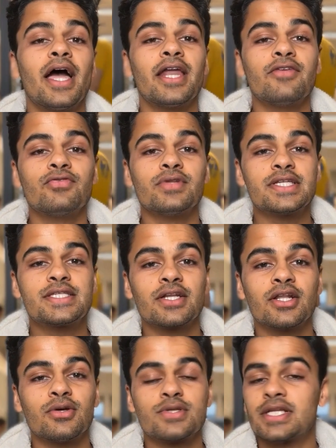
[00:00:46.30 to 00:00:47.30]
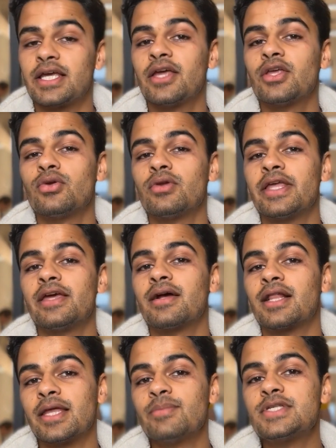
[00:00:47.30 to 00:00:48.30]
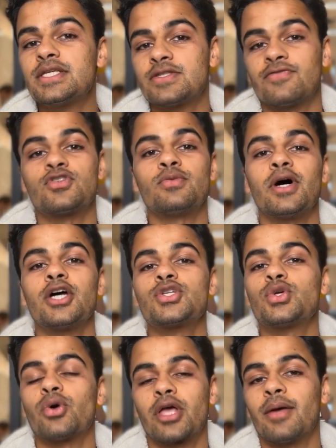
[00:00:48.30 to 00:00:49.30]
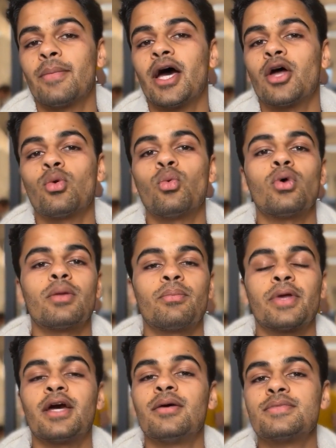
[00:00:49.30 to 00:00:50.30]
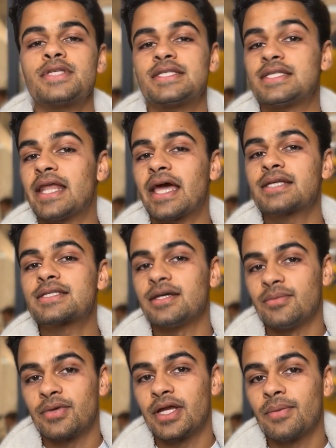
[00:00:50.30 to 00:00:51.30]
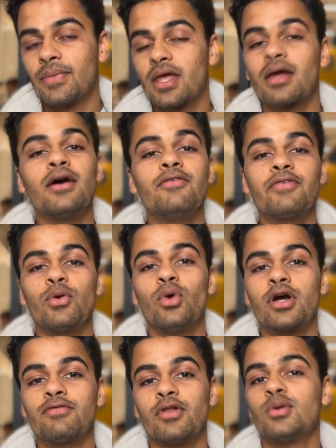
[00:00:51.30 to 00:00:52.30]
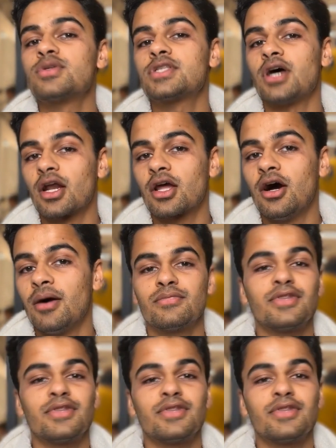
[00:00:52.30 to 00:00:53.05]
And if you listen closely, you'll hear glimpses of Subhash talking about what becomes his next company, comfyworkflows.com.